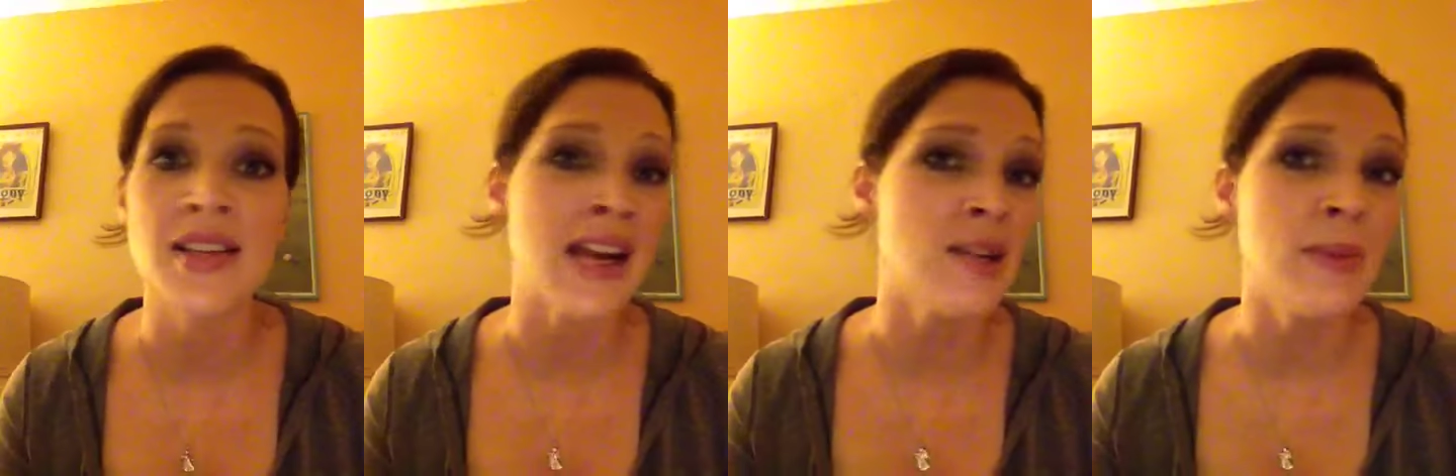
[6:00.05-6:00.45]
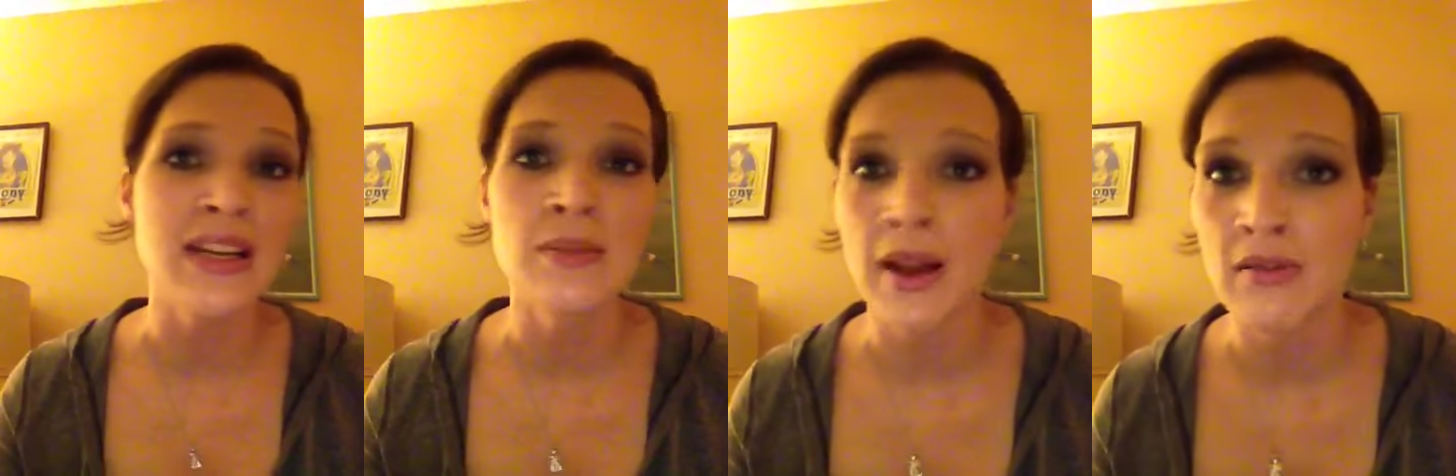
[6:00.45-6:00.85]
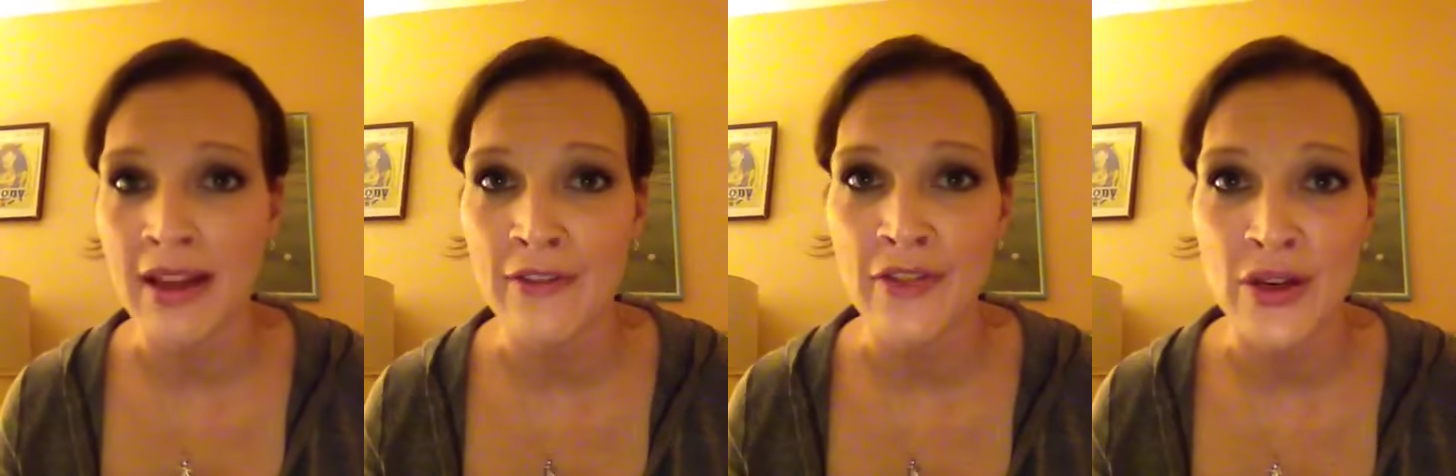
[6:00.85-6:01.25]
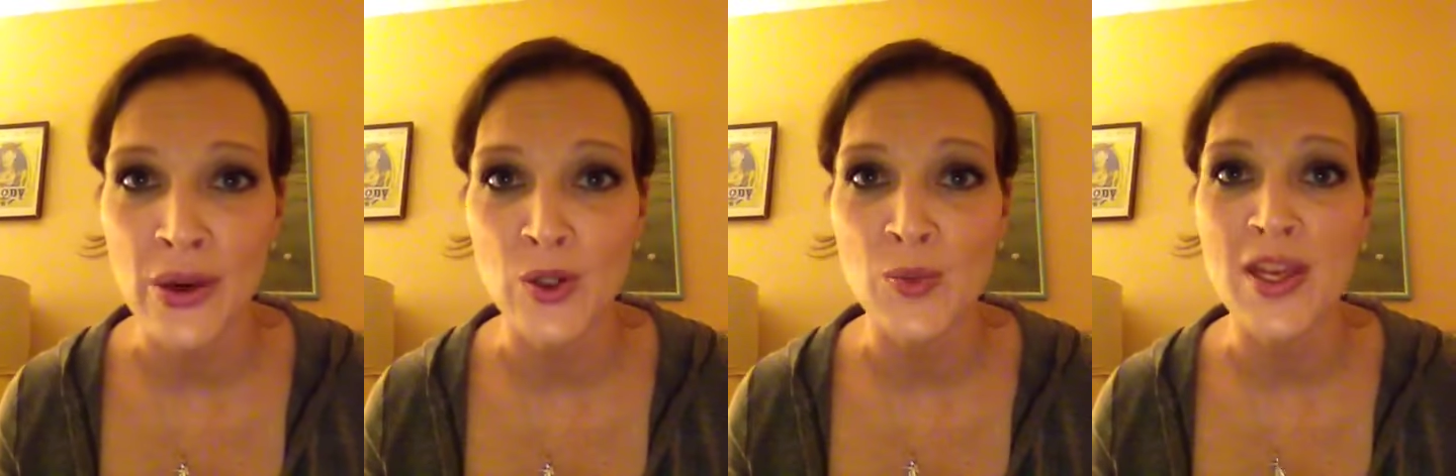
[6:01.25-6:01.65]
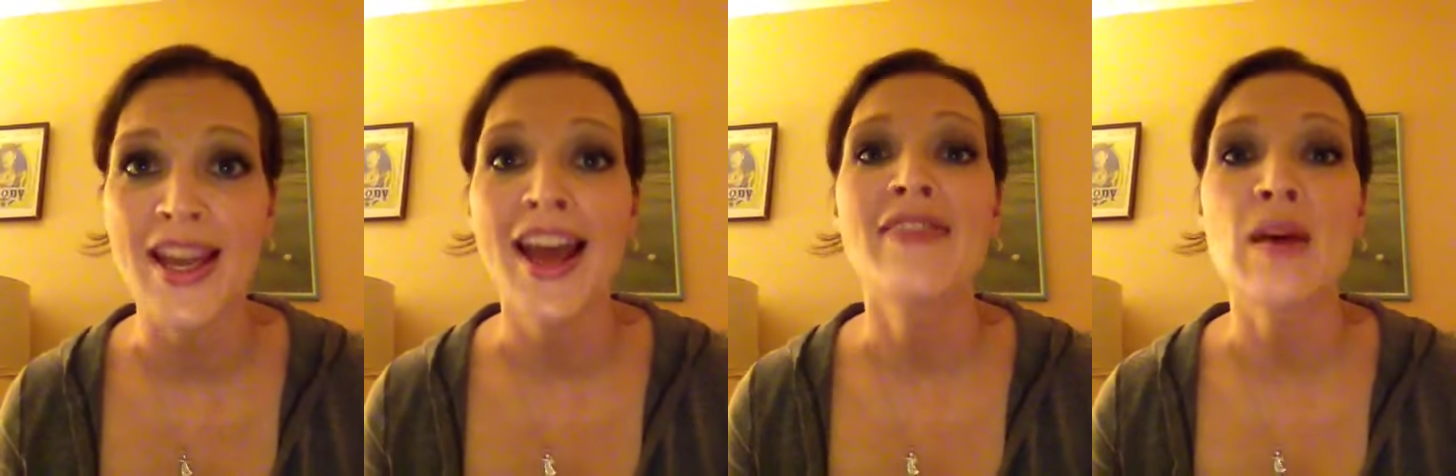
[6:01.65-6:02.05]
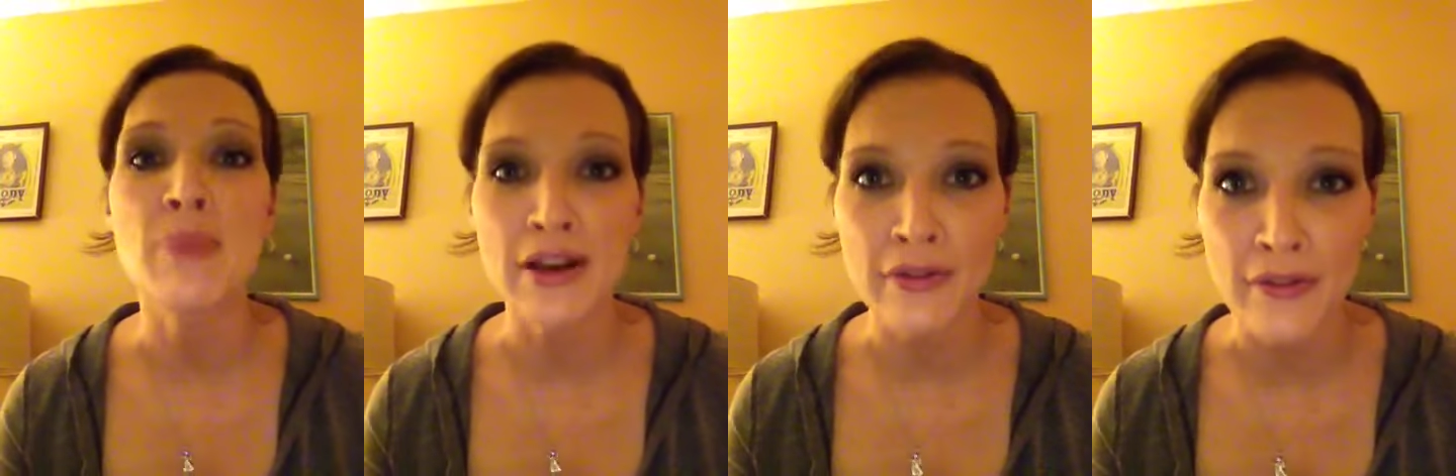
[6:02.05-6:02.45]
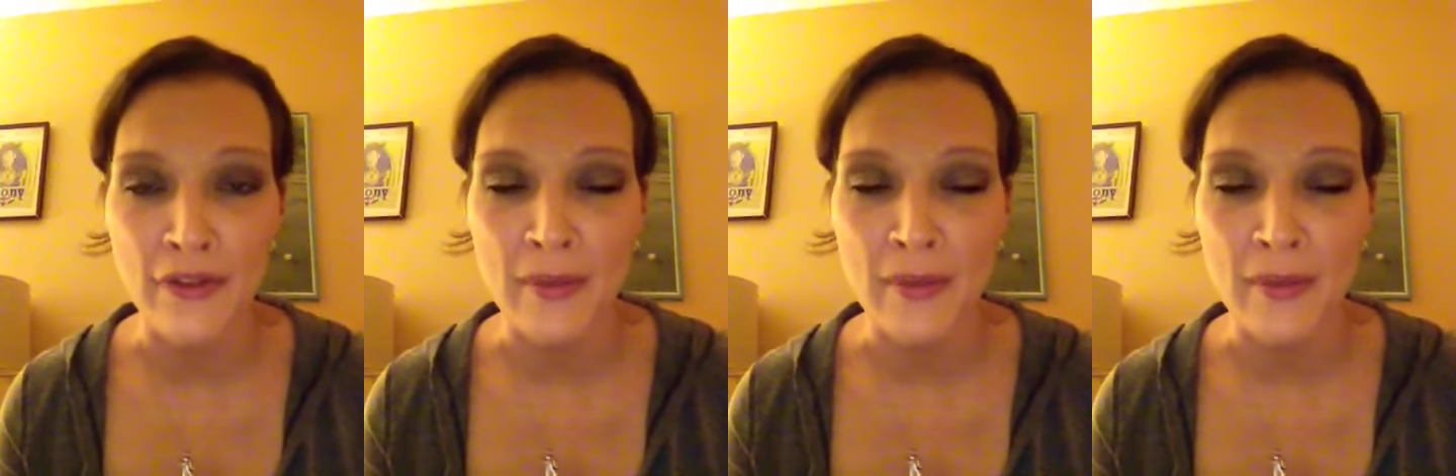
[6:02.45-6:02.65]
Anybody in my life that knows me, they benefit from